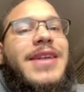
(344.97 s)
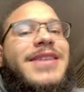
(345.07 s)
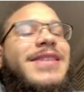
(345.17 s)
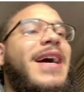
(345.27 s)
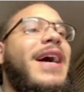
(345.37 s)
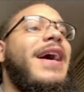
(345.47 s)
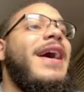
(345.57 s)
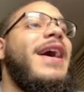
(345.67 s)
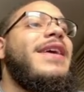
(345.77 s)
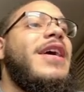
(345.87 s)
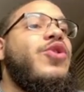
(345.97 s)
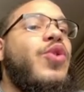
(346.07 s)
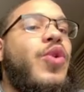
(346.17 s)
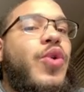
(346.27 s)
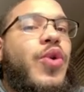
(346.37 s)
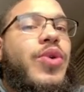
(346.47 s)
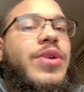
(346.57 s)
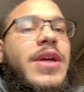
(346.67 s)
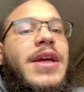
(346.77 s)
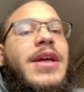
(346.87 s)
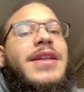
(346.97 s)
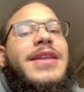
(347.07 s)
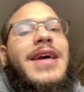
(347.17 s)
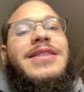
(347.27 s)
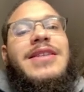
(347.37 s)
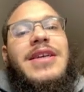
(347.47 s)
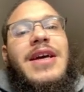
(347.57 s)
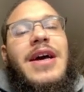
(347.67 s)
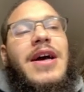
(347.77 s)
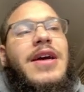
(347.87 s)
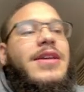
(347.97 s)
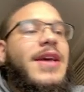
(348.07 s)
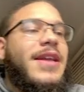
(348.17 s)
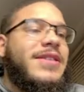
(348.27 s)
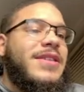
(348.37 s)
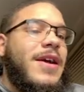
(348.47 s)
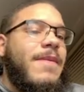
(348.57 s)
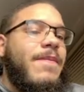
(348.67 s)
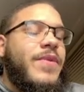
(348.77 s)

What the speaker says: da'a yad'u, nasiya yansa.